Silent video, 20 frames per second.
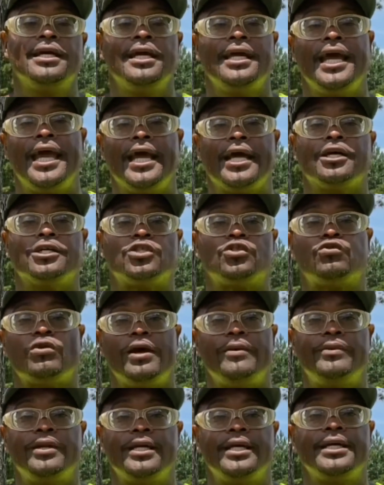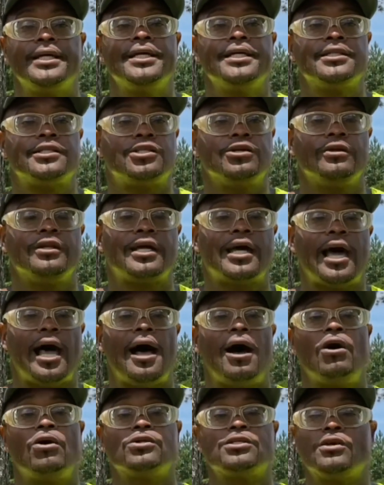and contributing to the
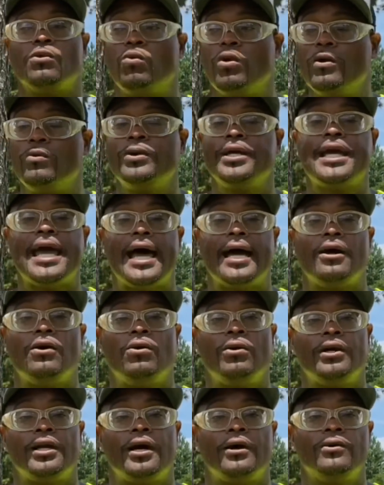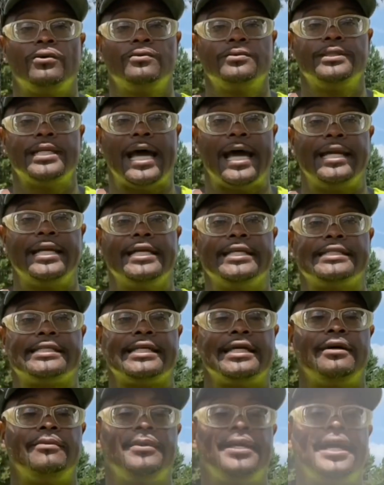cause of what we got going on down there in
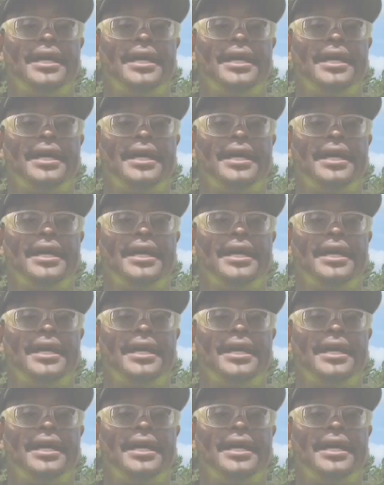Selma now.